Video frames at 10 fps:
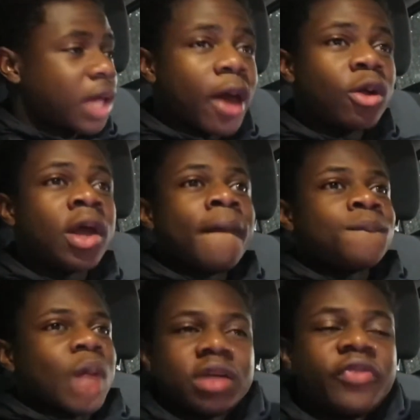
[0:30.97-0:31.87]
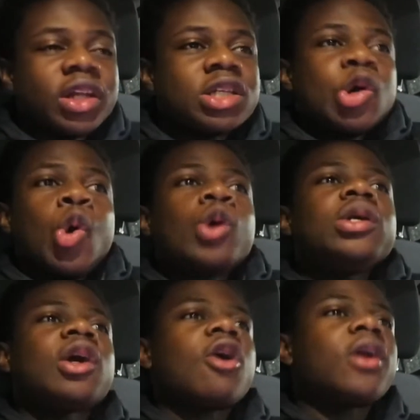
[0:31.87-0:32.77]
like that's the only
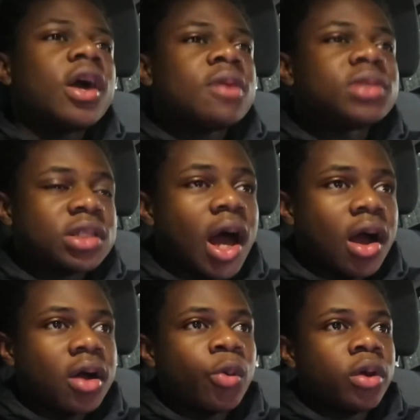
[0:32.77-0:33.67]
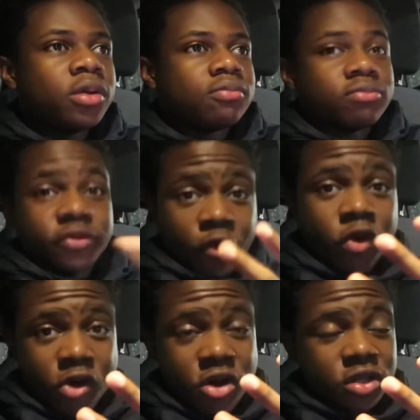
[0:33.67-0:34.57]
car that comes stock with four
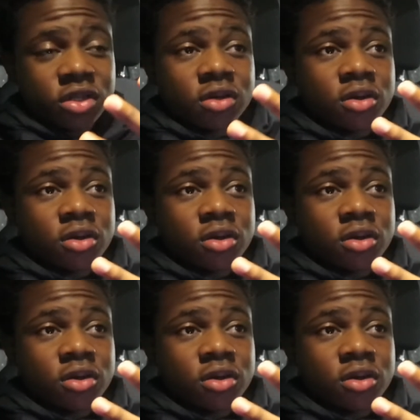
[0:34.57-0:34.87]
doors.